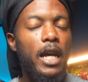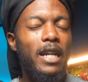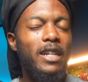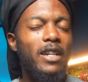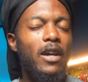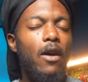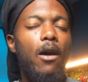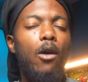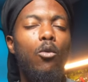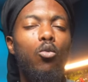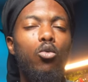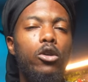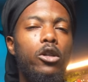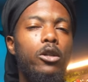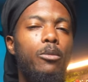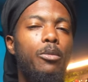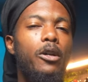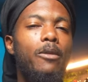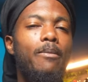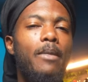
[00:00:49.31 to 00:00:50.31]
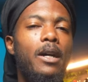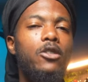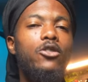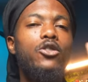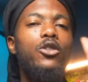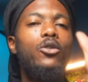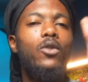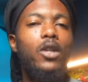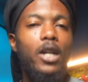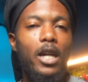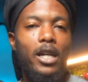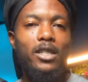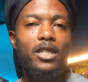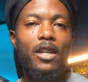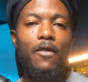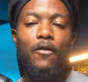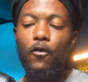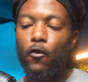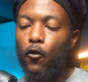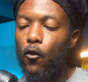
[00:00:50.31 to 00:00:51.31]
Now I would put my Sony
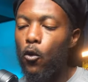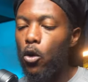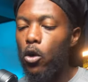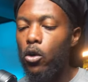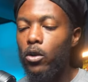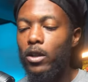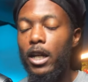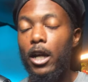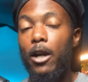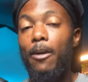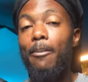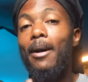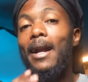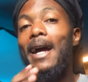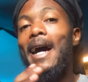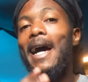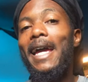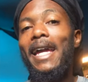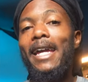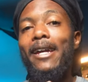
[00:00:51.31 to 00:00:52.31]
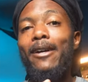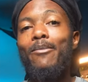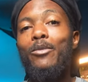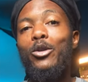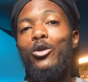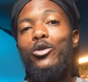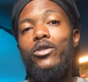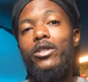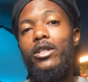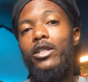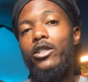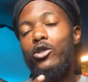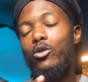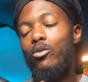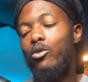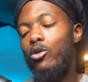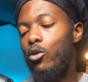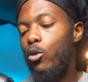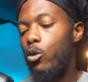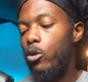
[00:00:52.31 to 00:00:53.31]
A7 IV on there, but I am using it to
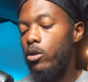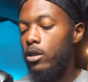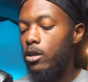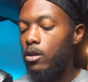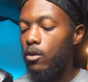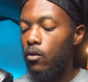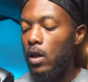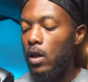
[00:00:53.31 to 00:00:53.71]
record this